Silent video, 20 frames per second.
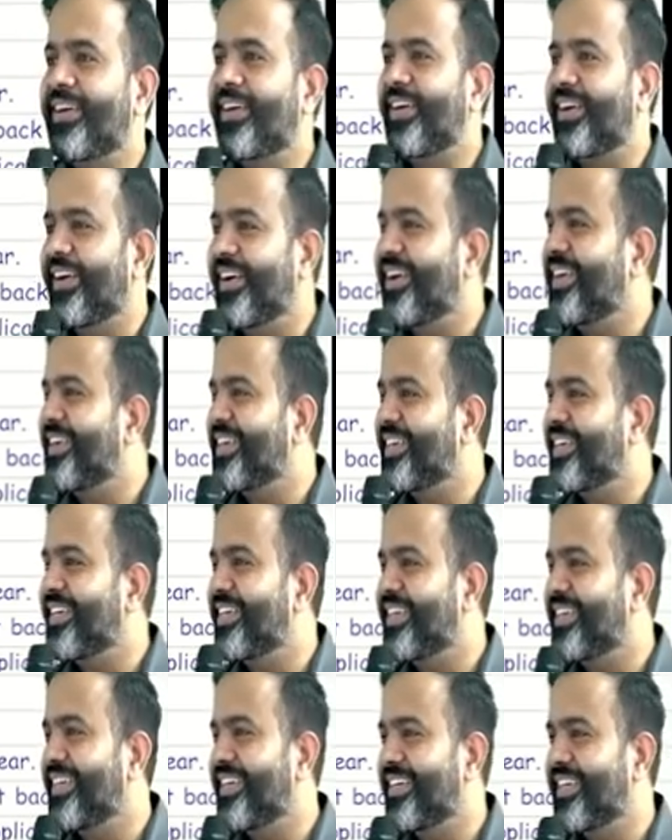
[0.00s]
Huh?
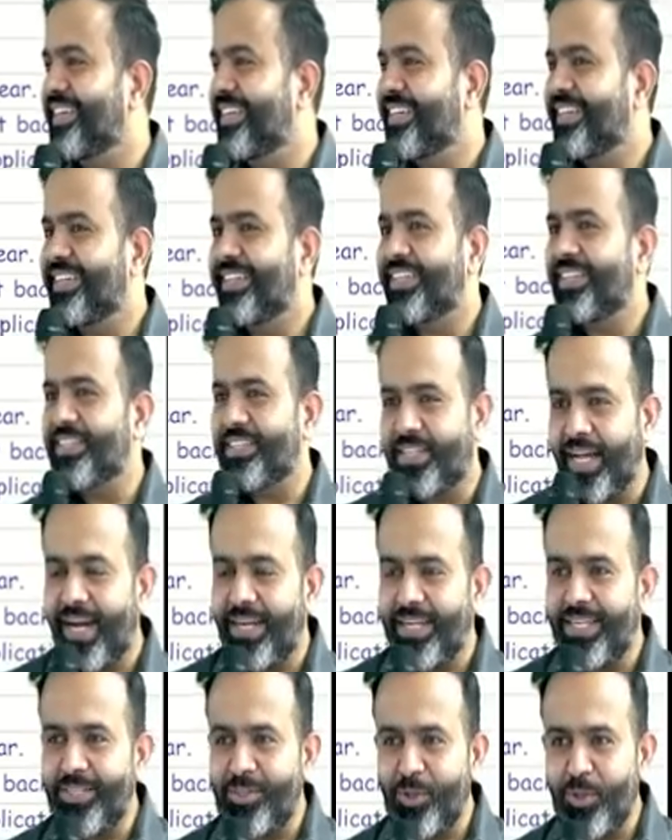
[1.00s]

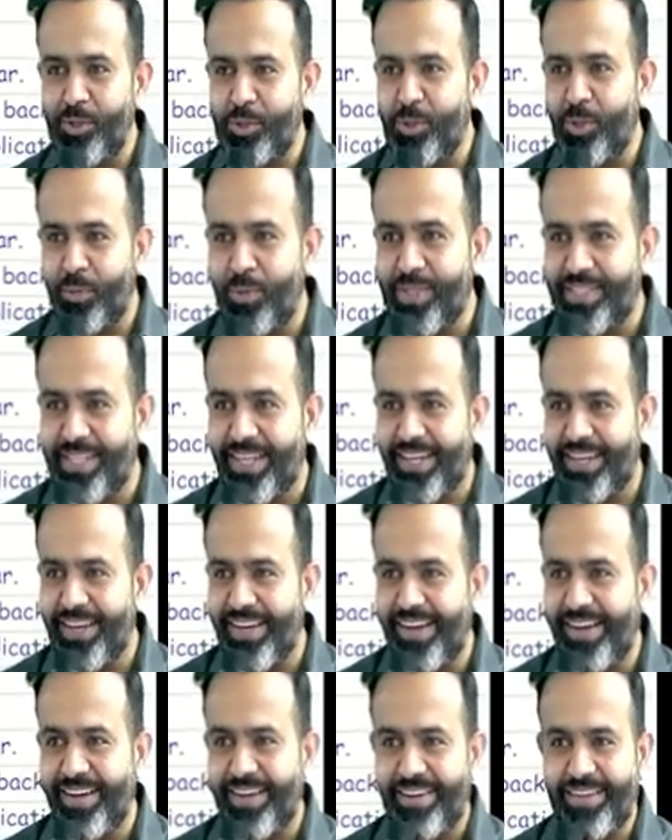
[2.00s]
That is also Vijay,
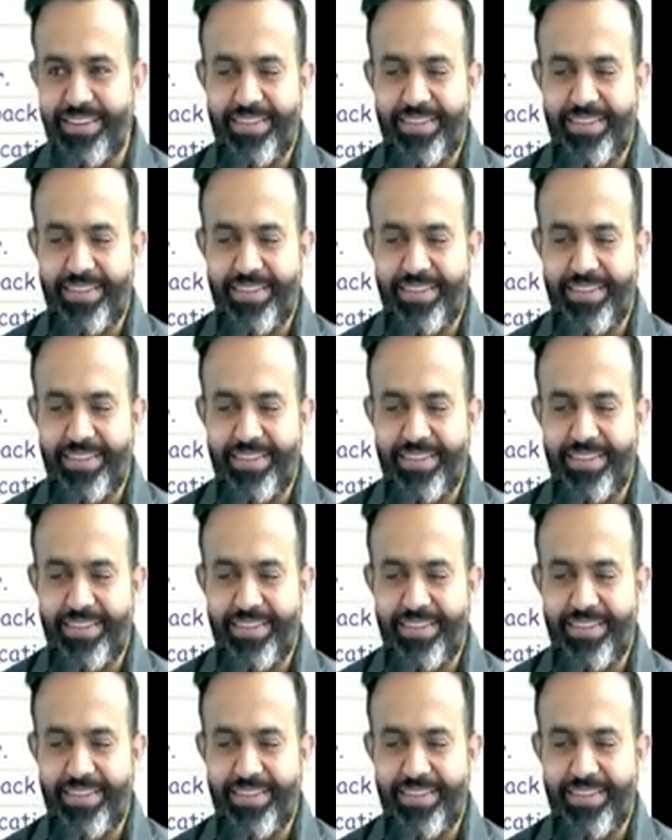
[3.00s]
na?